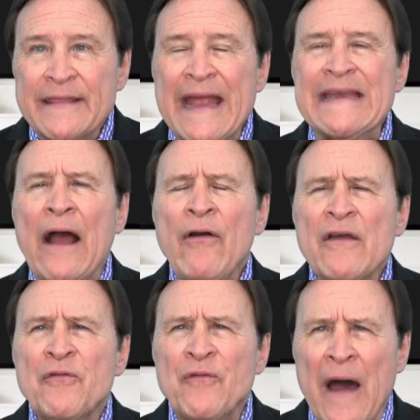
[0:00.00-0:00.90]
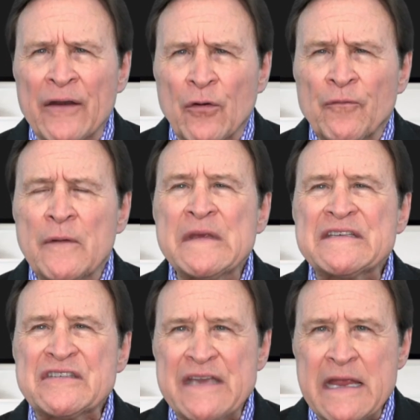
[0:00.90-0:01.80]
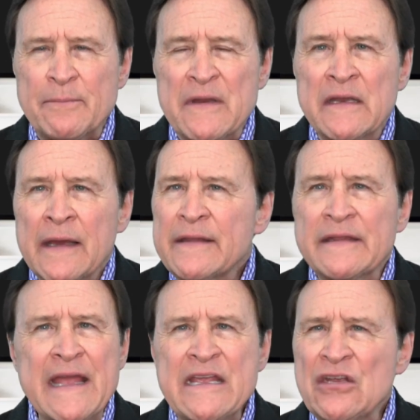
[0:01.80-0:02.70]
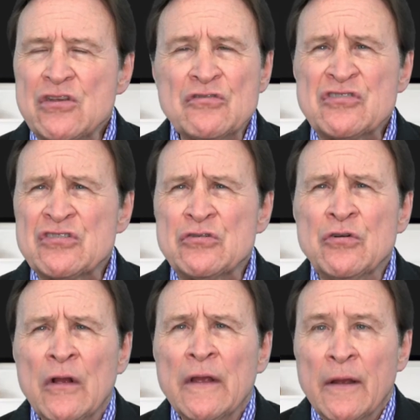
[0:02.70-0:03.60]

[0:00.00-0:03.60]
they now have fodder from his statement that they can use to